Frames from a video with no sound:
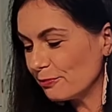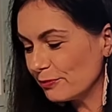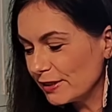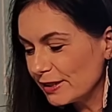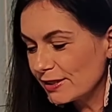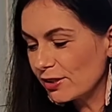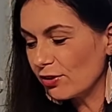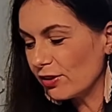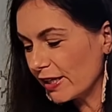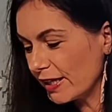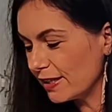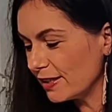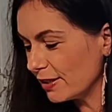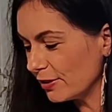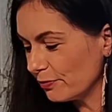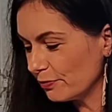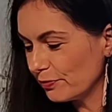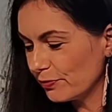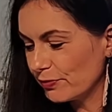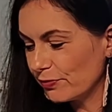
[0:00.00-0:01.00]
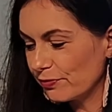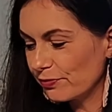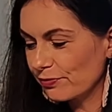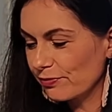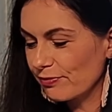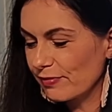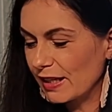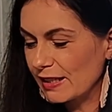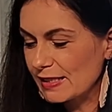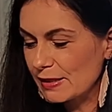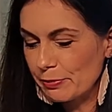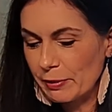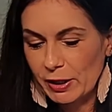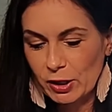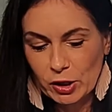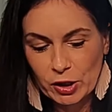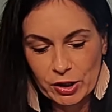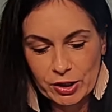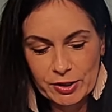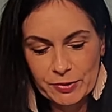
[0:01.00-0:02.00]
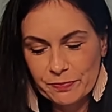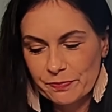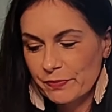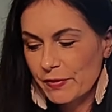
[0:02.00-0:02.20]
It's already smell good.